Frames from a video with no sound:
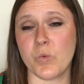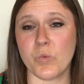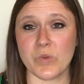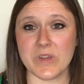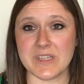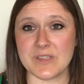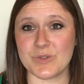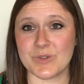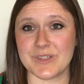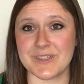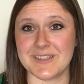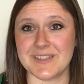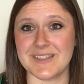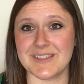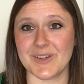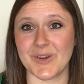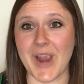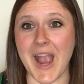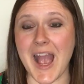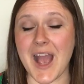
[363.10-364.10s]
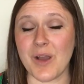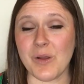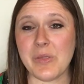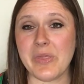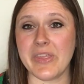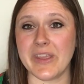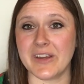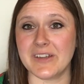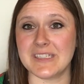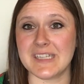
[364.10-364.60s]
resources are
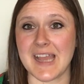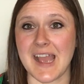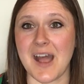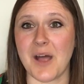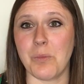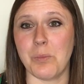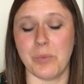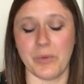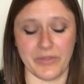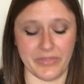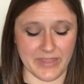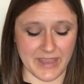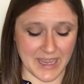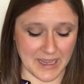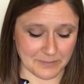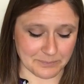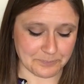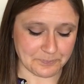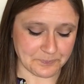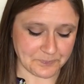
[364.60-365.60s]
out there to help with that.